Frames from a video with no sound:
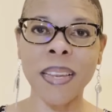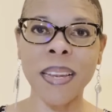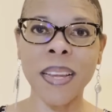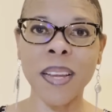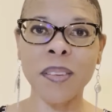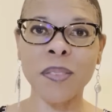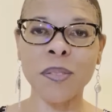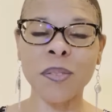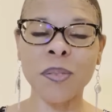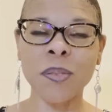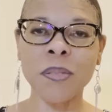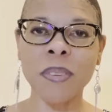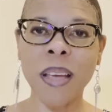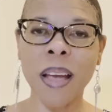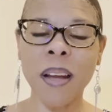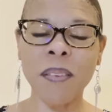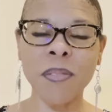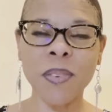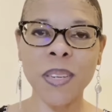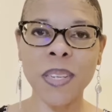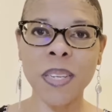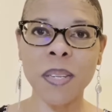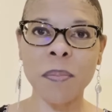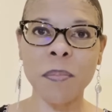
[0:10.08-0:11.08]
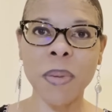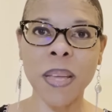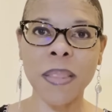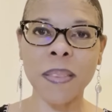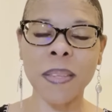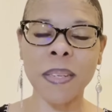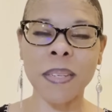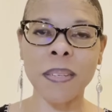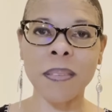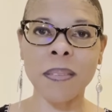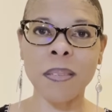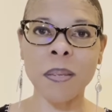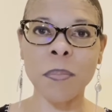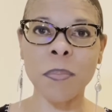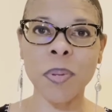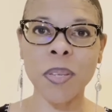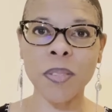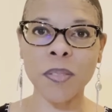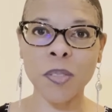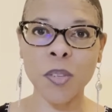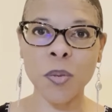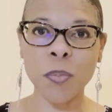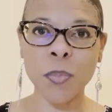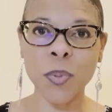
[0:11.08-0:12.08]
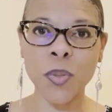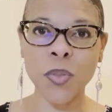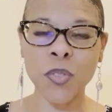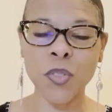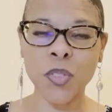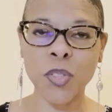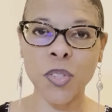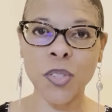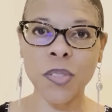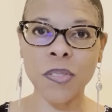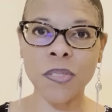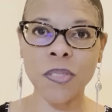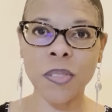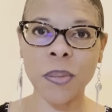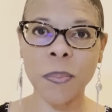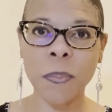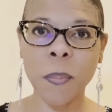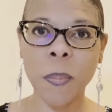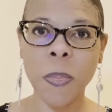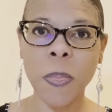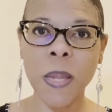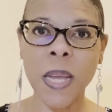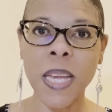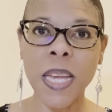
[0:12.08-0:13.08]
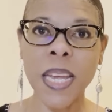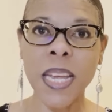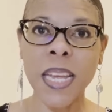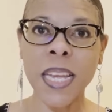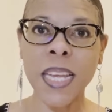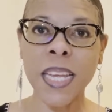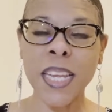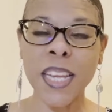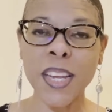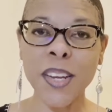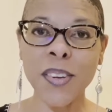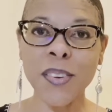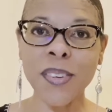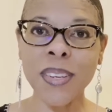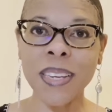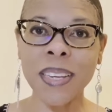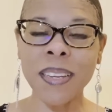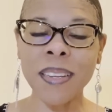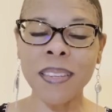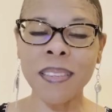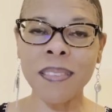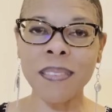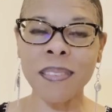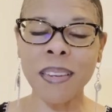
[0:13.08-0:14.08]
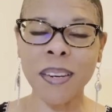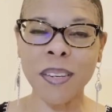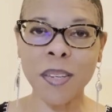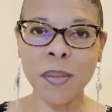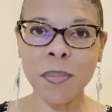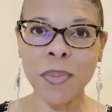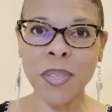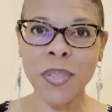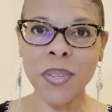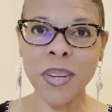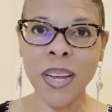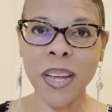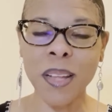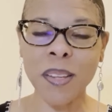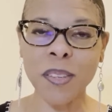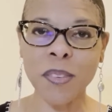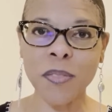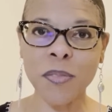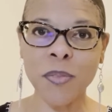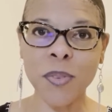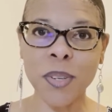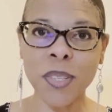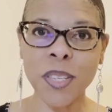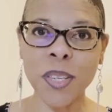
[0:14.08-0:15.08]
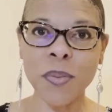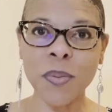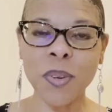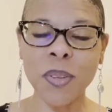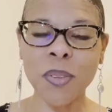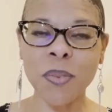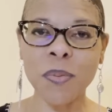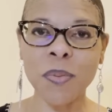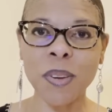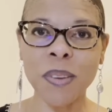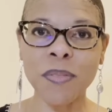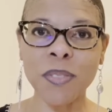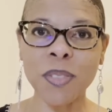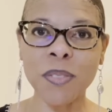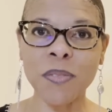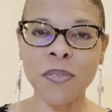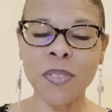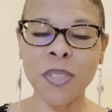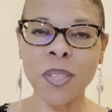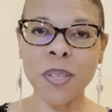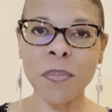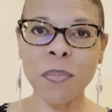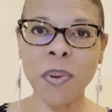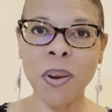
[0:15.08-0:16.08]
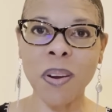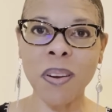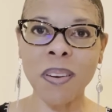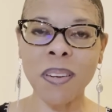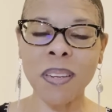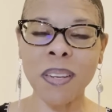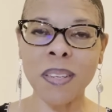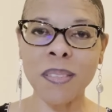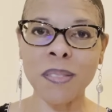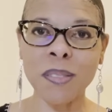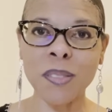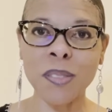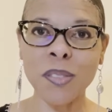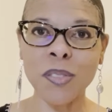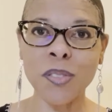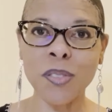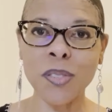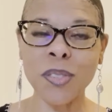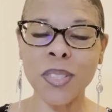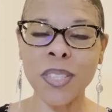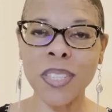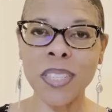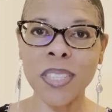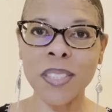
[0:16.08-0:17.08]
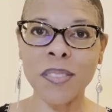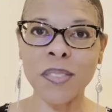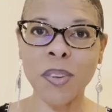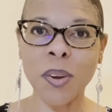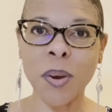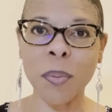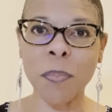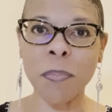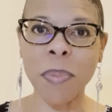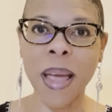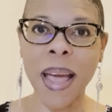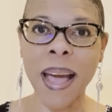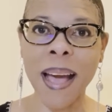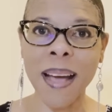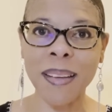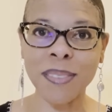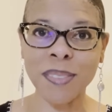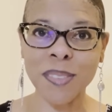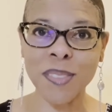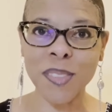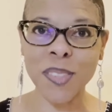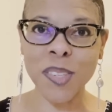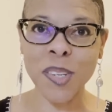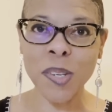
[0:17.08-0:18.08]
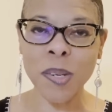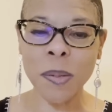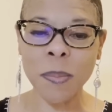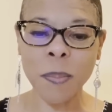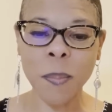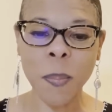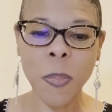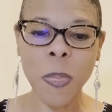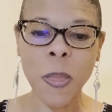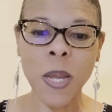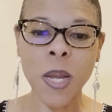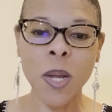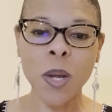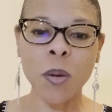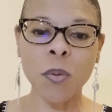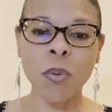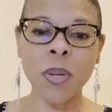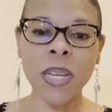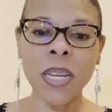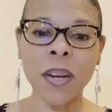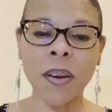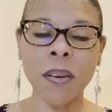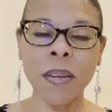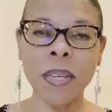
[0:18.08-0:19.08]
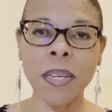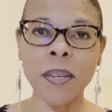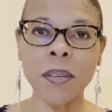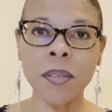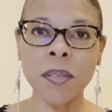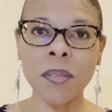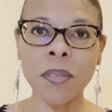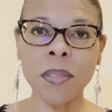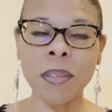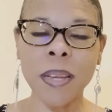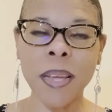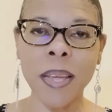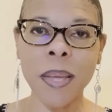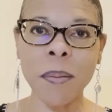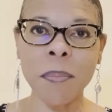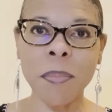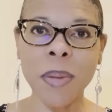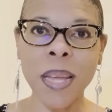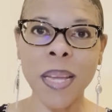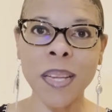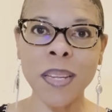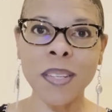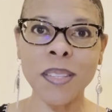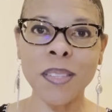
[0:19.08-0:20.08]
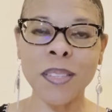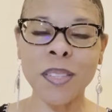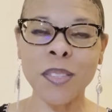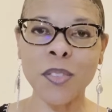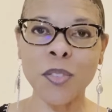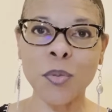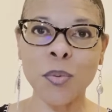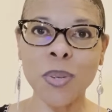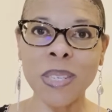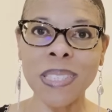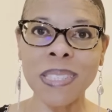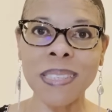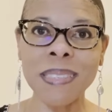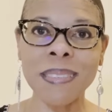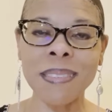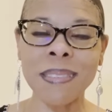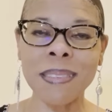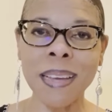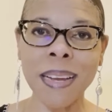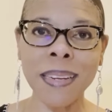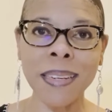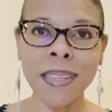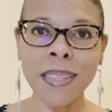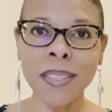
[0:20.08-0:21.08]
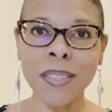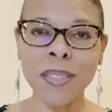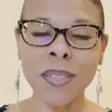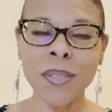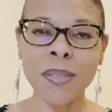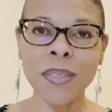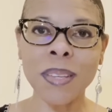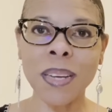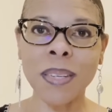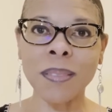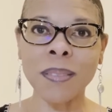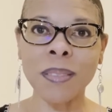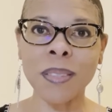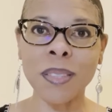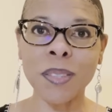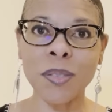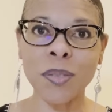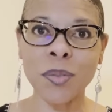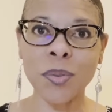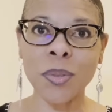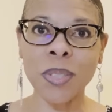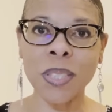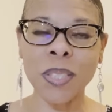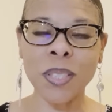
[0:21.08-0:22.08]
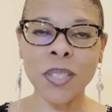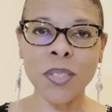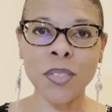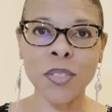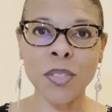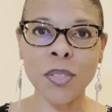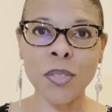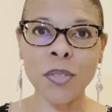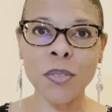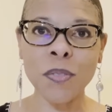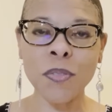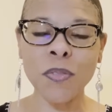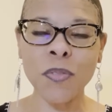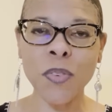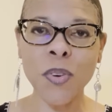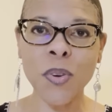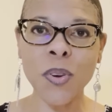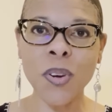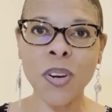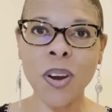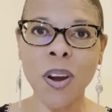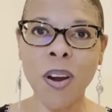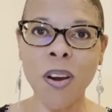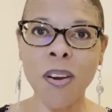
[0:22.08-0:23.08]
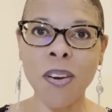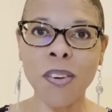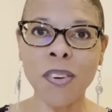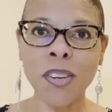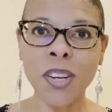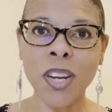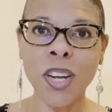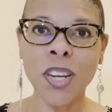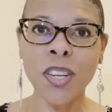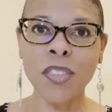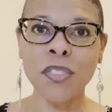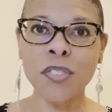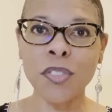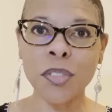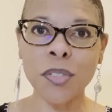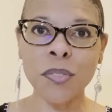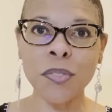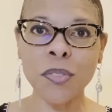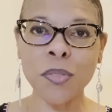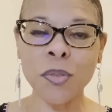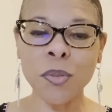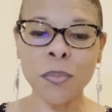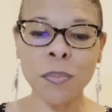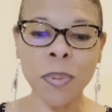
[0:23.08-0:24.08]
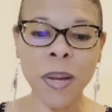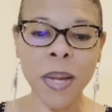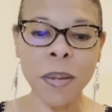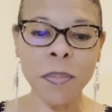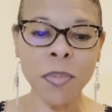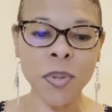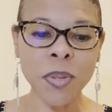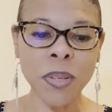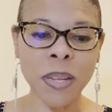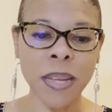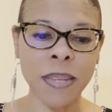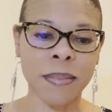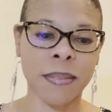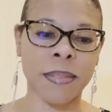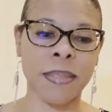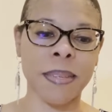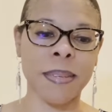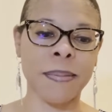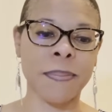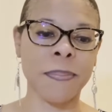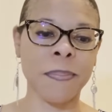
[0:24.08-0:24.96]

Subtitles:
Andrew's African Methodist Episcopal Church here in Sacramento, California, where the Reverend Philip R. Cousin Jr. is our pastor. We are here today, May the 22nd, 2022, for our Church School Bible lesson.